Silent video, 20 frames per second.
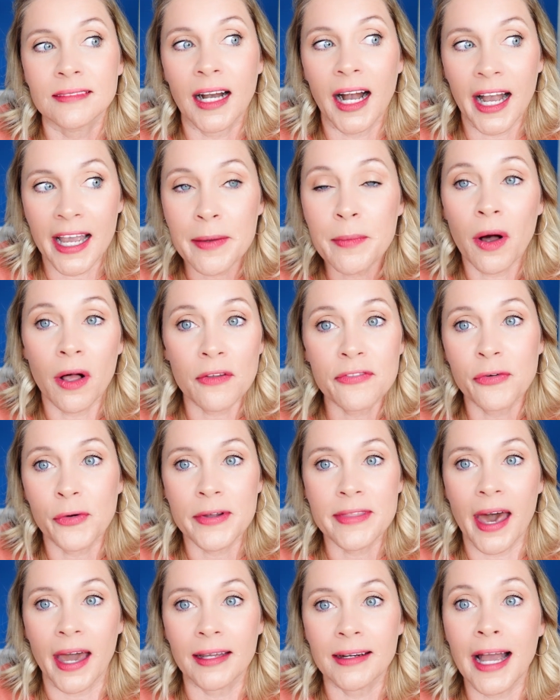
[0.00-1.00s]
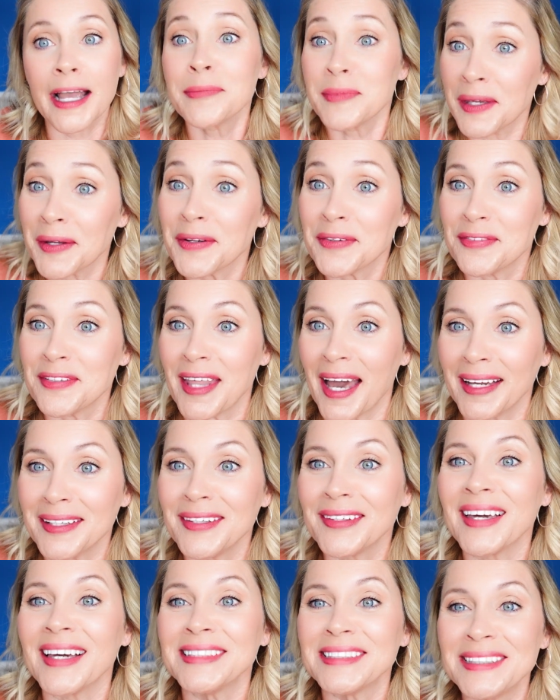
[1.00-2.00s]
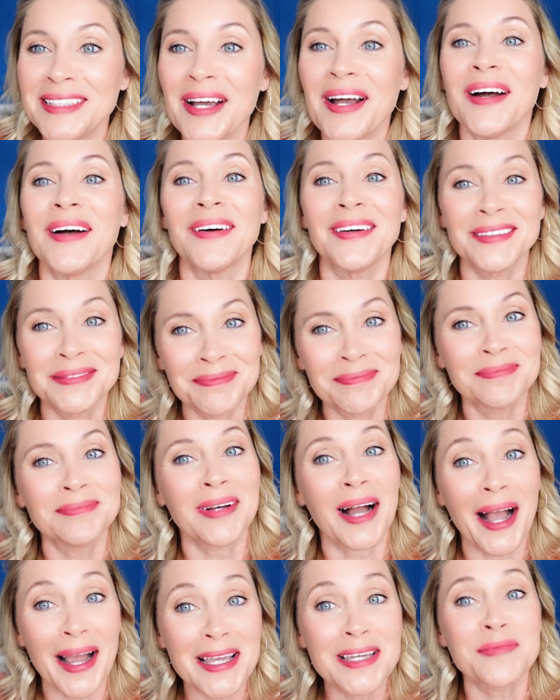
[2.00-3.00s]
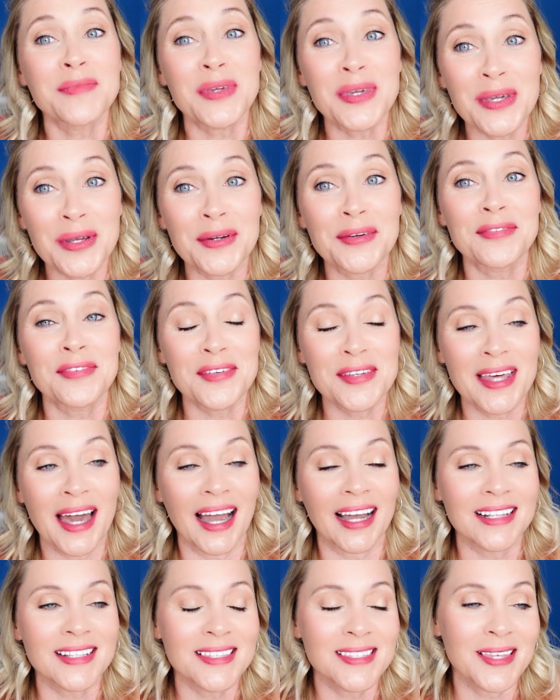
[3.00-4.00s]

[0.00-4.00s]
I'm all for that. I'm here for that. You guys know I am here for that.